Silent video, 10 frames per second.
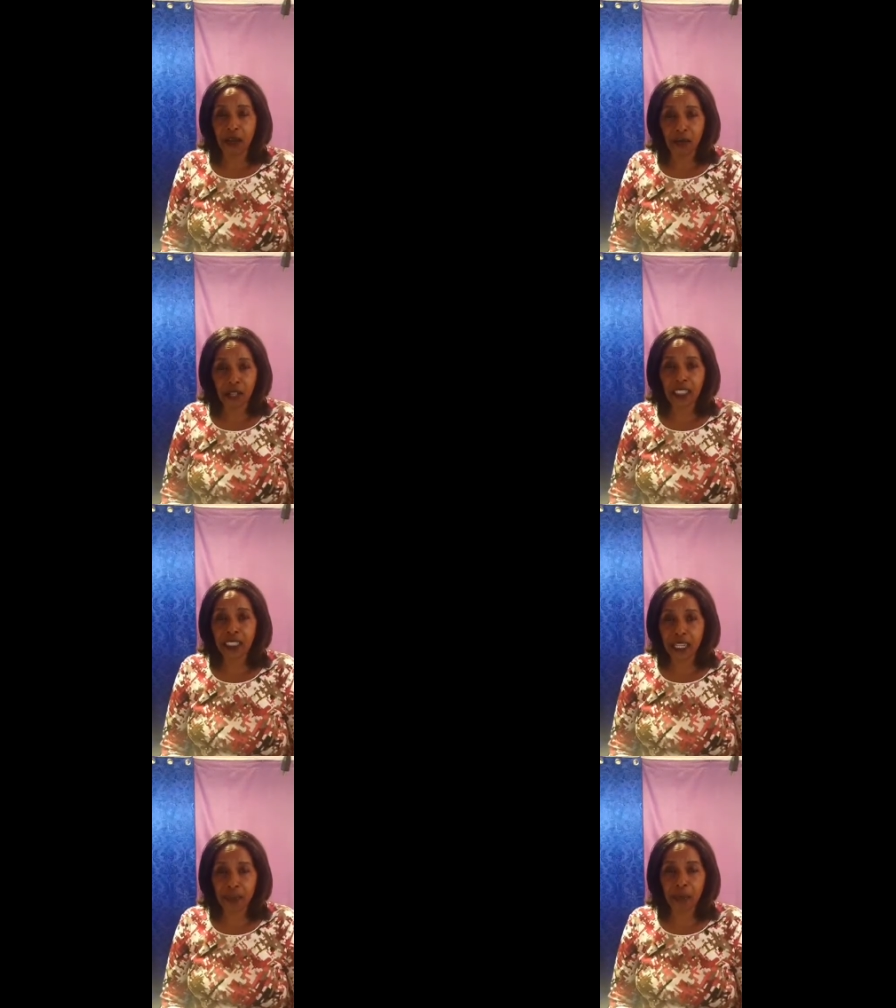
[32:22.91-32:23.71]
This
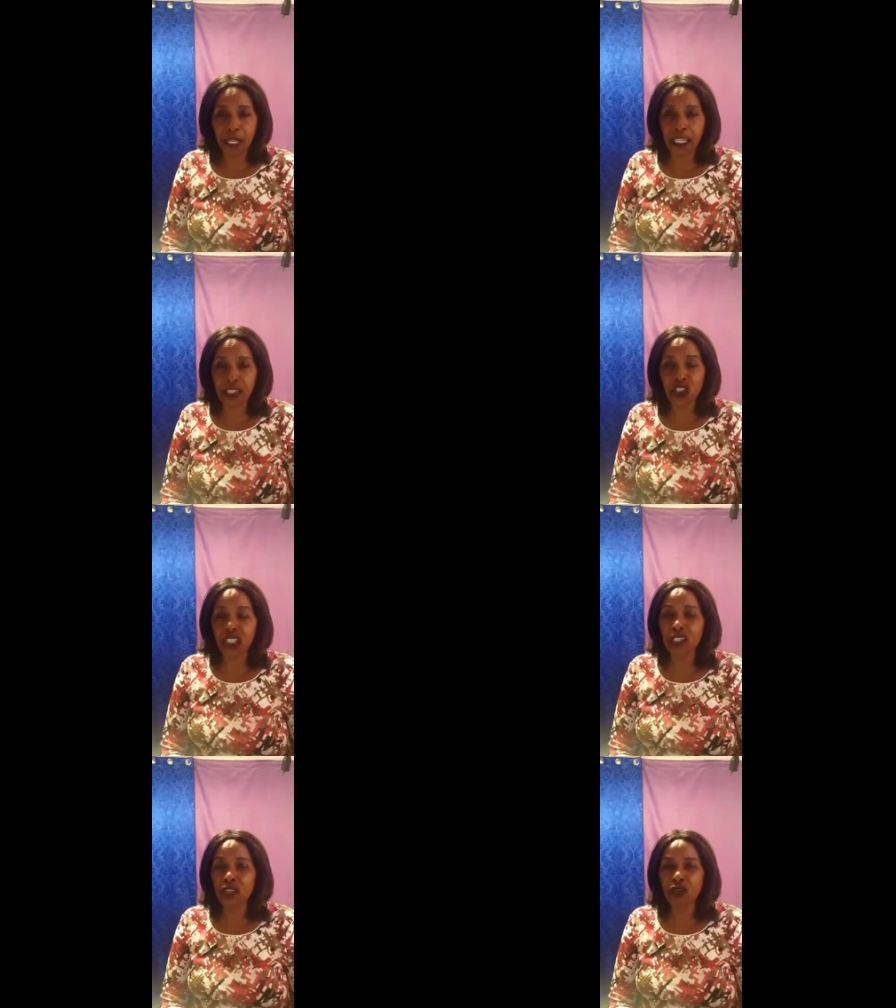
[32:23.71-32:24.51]
three package,
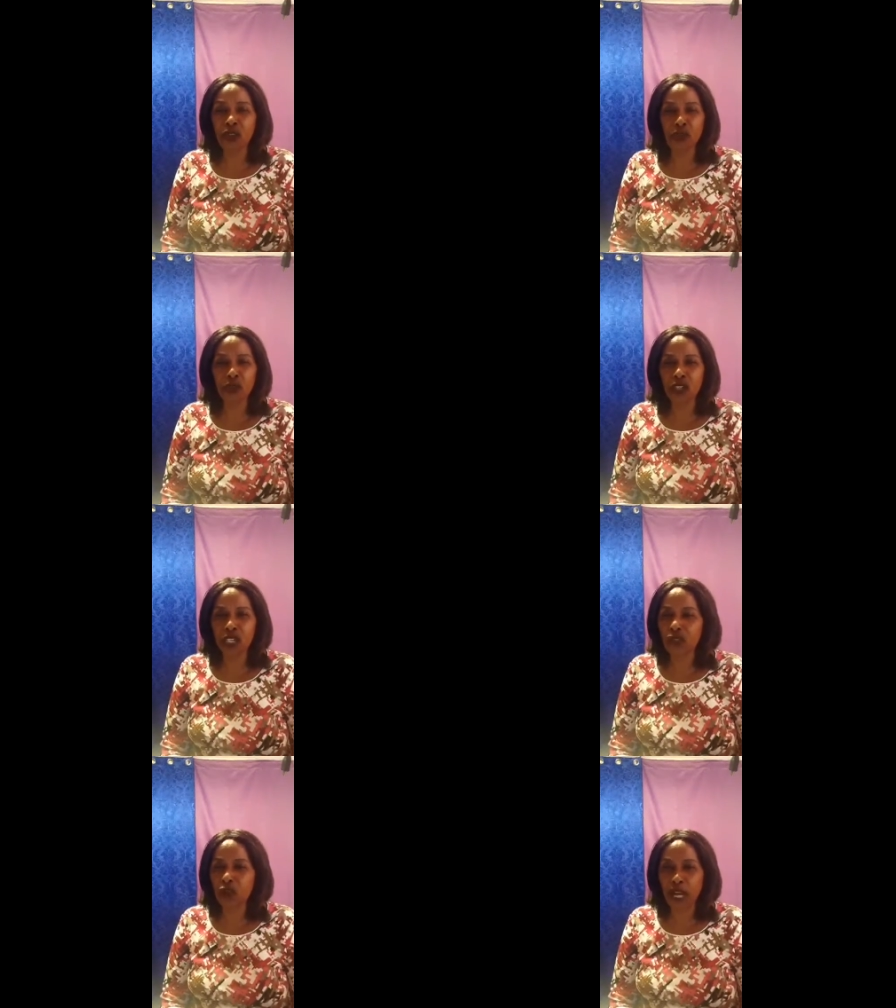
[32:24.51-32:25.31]
it is going to
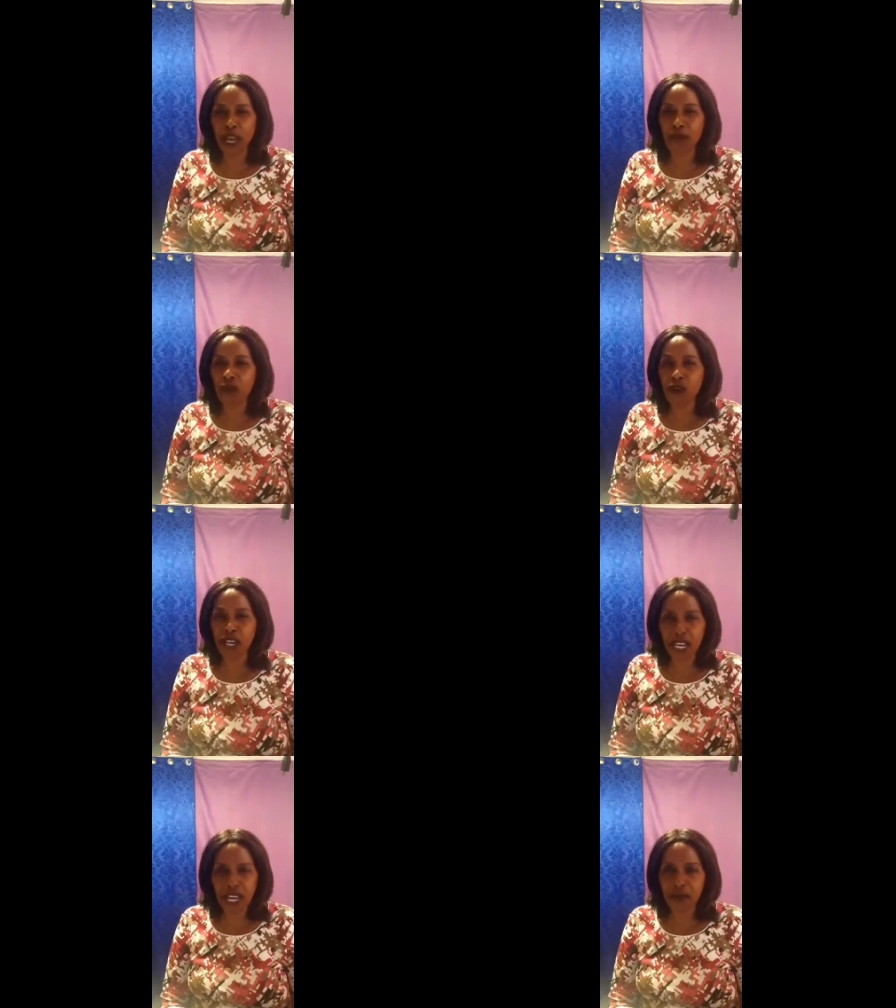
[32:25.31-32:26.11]
change your life. You'll
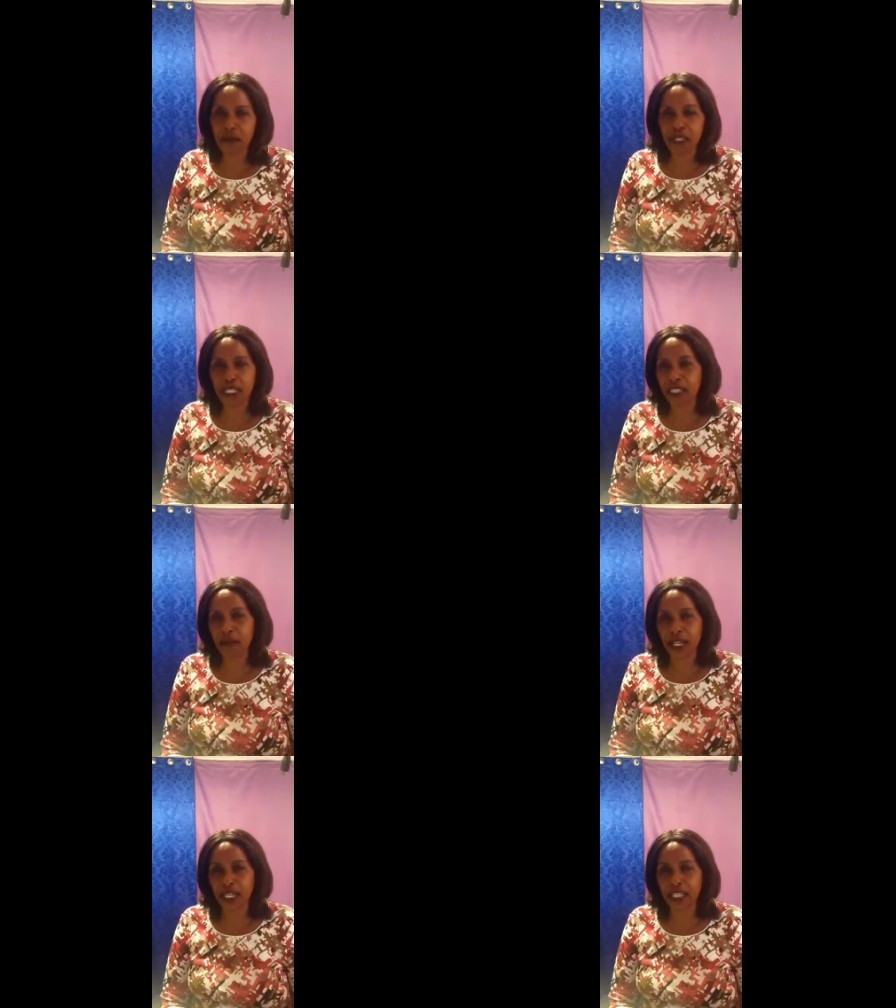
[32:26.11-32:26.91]
never be the
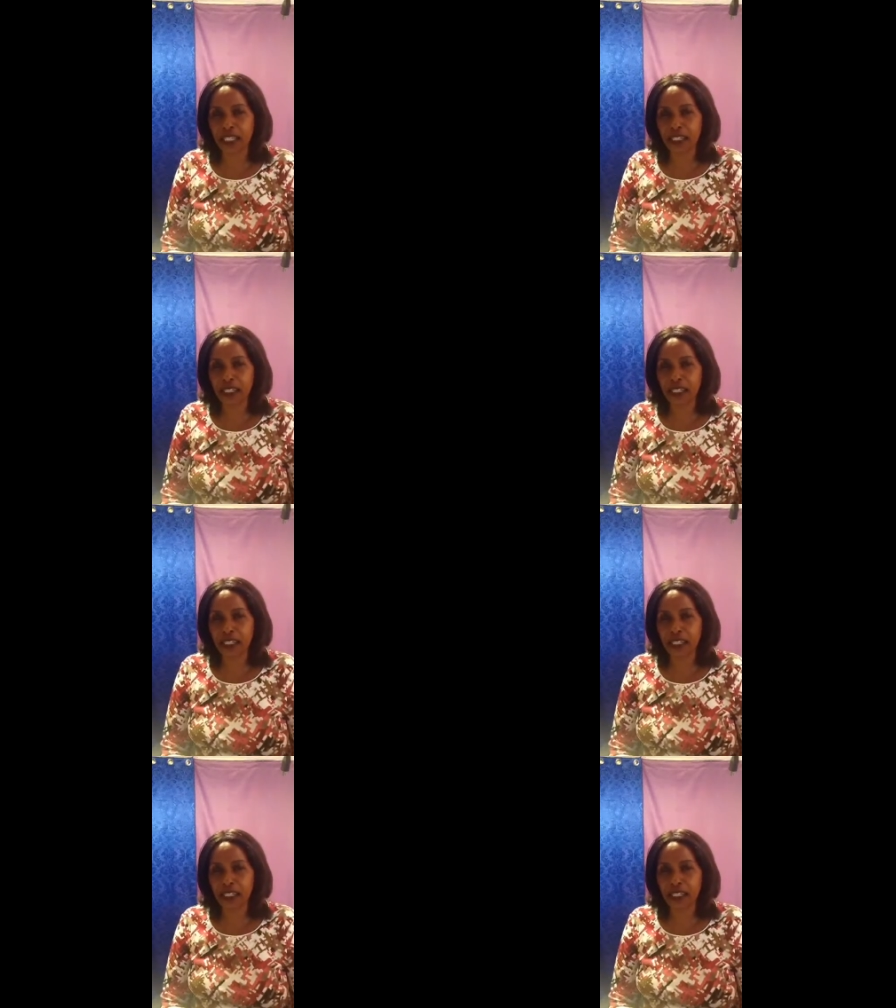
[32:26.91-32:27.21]
same again.